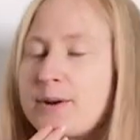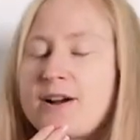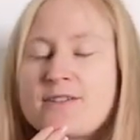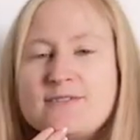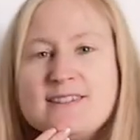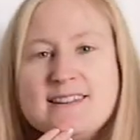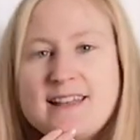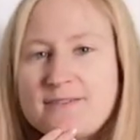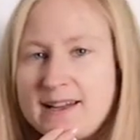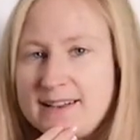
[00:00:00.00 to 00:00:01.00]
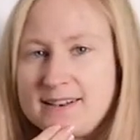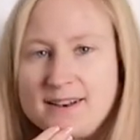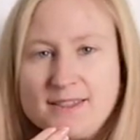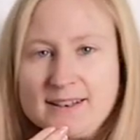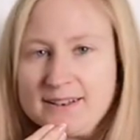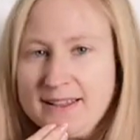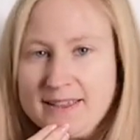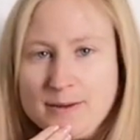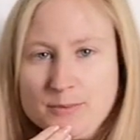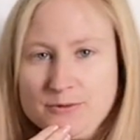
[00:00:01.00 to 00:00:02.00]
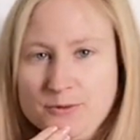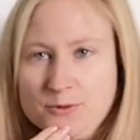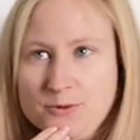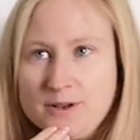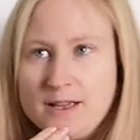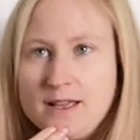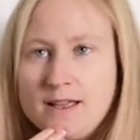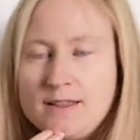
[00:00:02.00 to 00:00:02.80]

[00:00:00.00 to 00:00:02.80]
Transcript: But I've never had anything like that before.